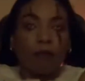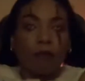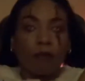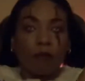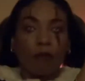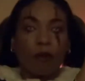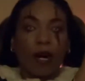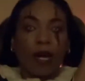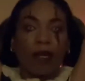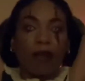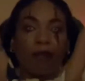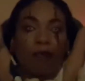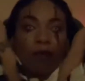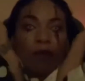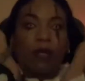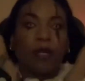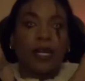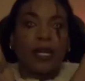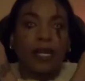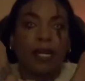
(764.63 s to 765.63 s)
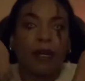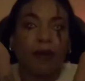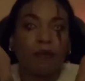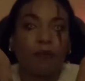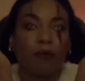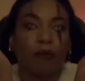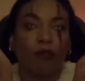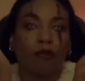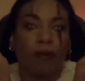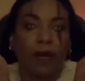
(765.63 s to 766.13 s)
Wide, well, I can't
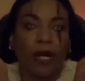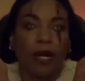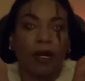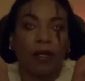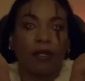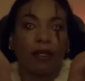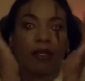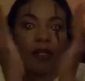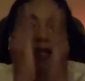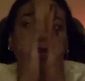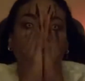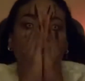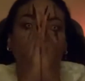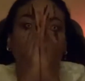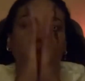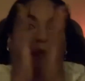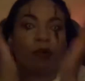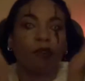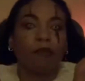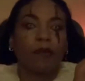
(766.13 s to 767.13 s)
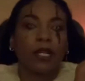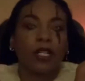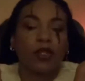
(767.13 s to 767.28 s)
move my